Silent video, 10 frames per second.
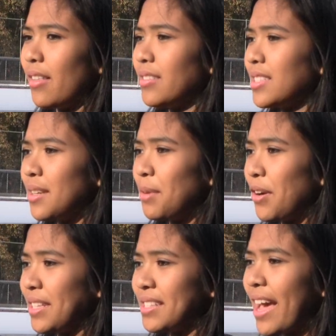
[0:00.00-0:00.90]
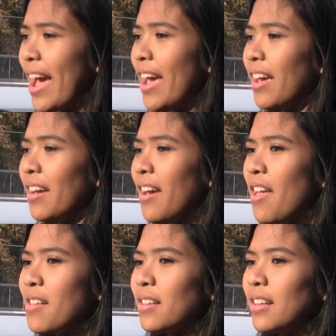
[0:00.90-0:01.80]
Team U S A,
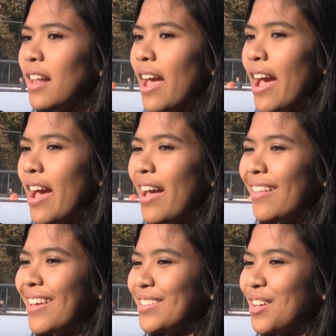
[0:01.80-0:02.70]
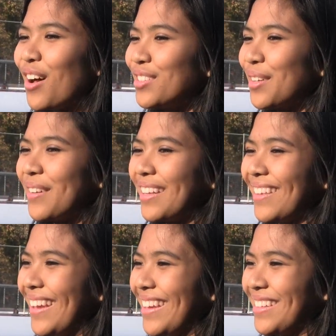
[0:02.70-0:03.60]
and that's also what,
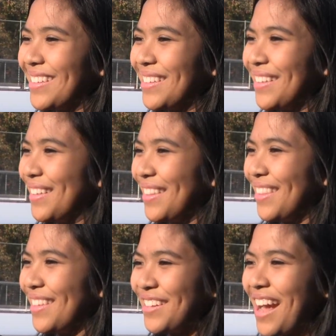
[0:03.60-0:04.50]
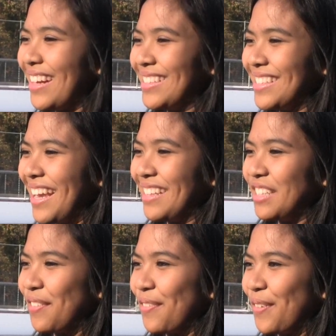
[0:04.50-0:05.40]
like, the United States
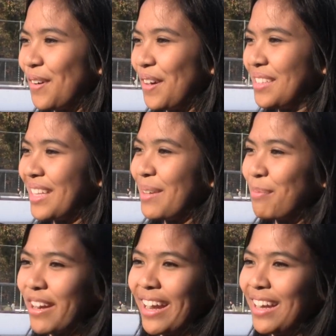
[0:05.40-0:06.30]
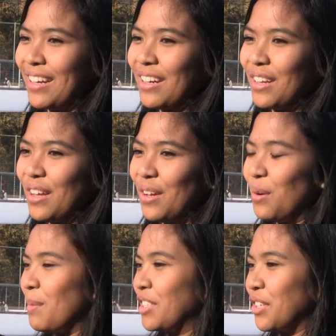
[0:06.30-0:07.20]
is for, is like bringing a
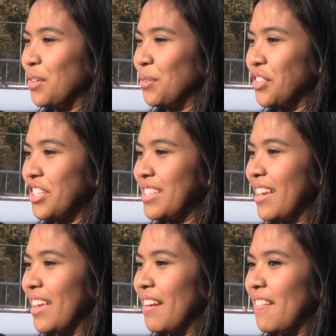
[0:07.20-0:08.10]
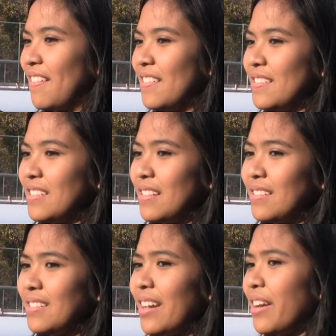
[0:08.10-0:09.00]
whole bunch of cultures in.
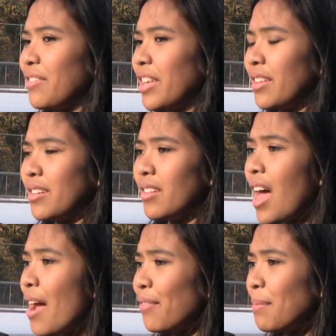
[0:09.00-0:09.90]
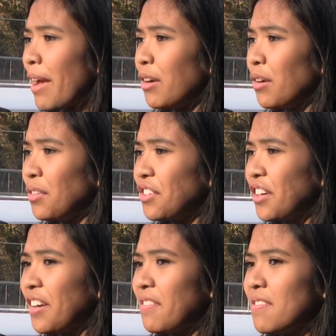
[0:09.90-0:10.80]
I definitely learned a lot from my
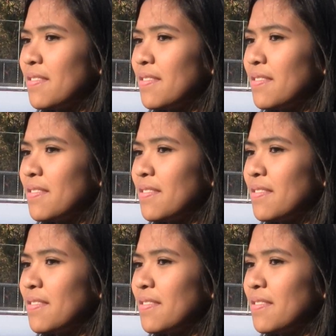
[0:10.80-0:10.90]
culture,